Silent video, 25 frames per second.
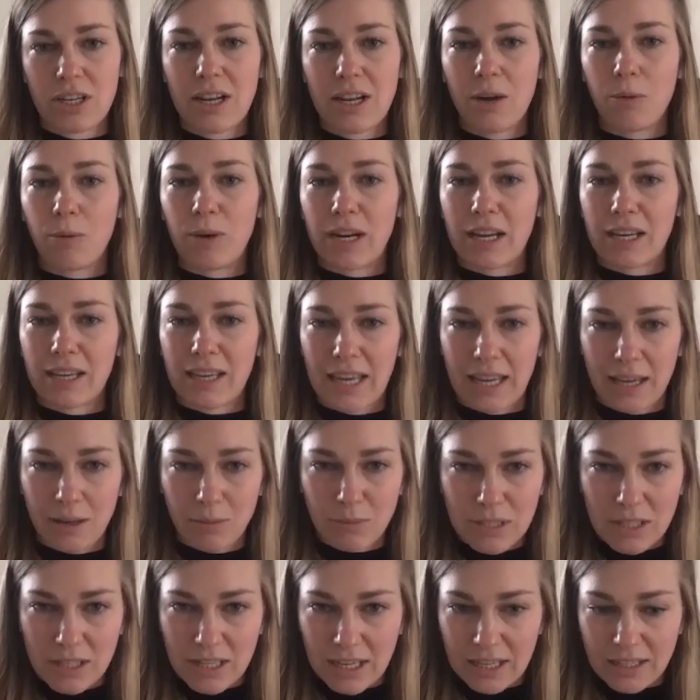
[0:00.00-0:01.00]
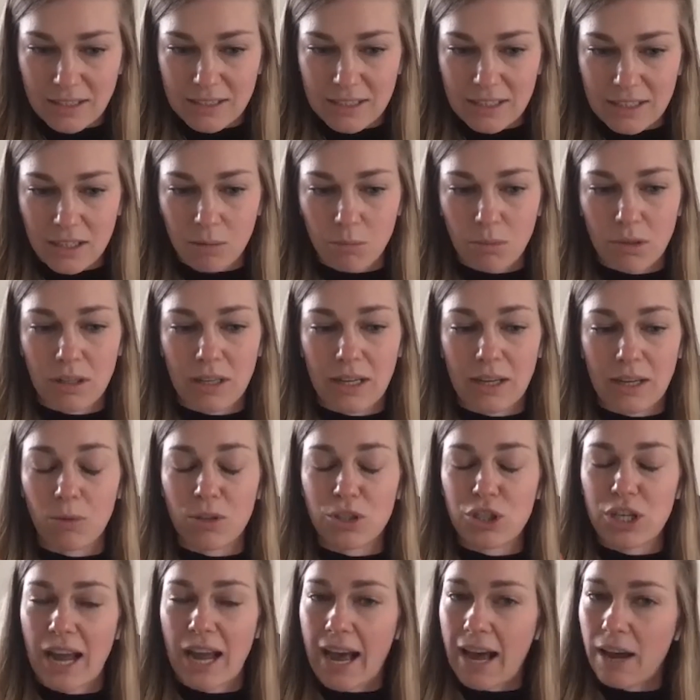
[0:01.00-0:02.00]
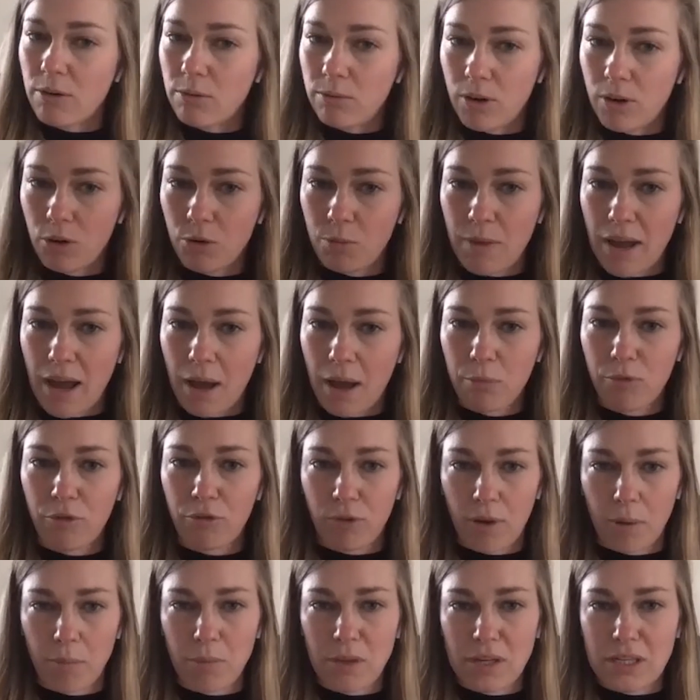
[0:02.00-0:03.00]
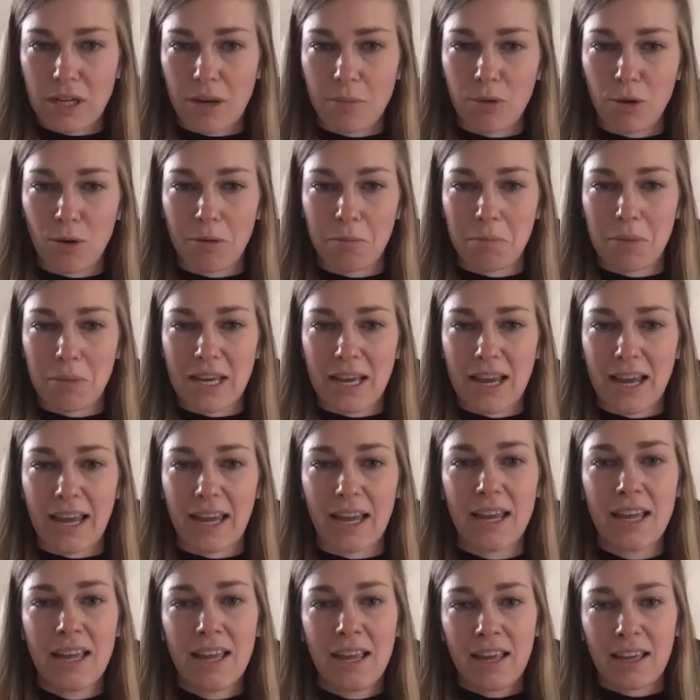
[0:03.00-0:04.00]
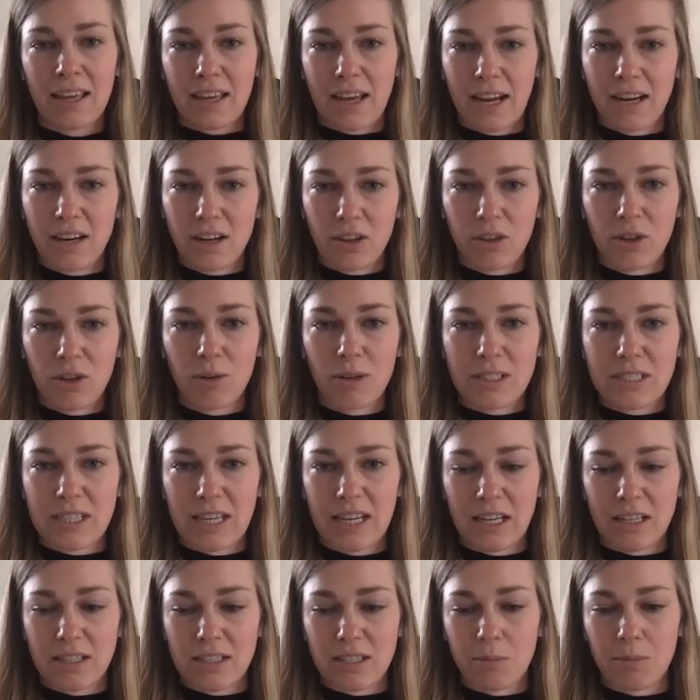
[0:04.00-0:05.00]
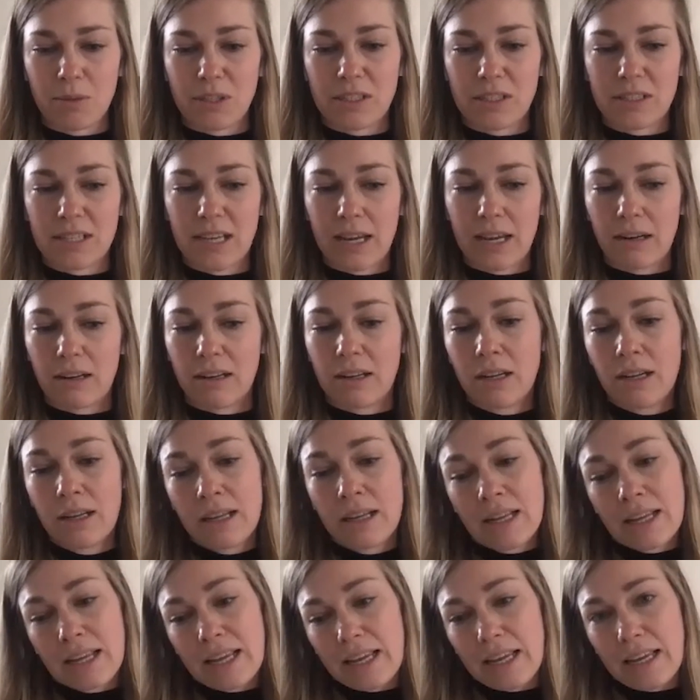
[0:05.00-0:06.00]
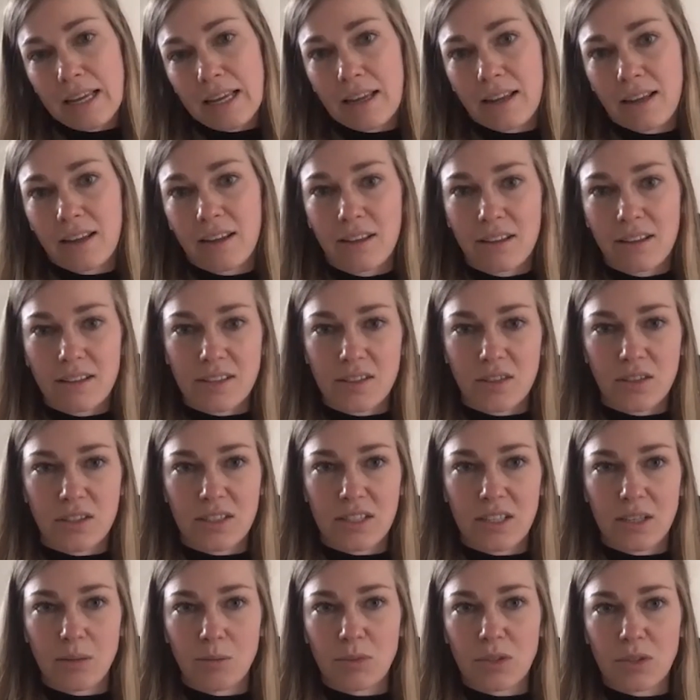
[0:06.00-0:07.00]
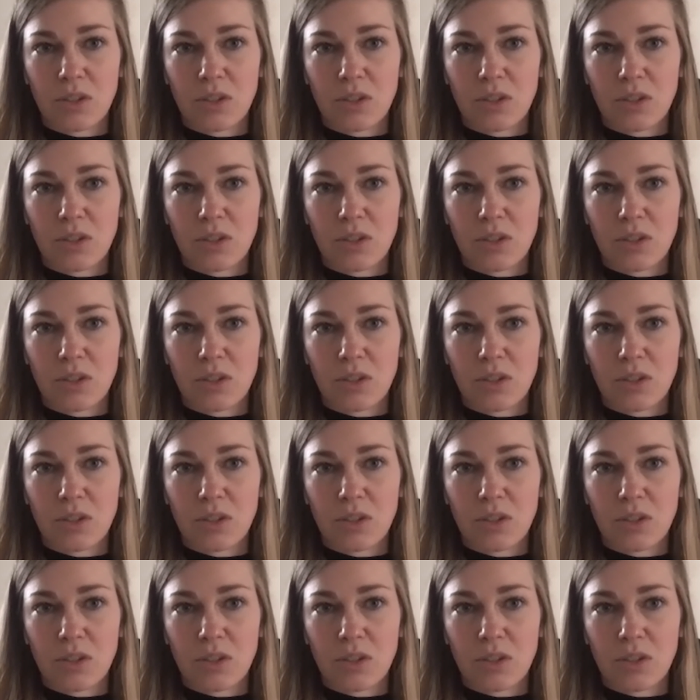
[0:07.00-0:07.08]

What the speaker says: And when it came to the NCAA, which had a roadmap from the WNBA, it kind of threw its hands up and said, this seems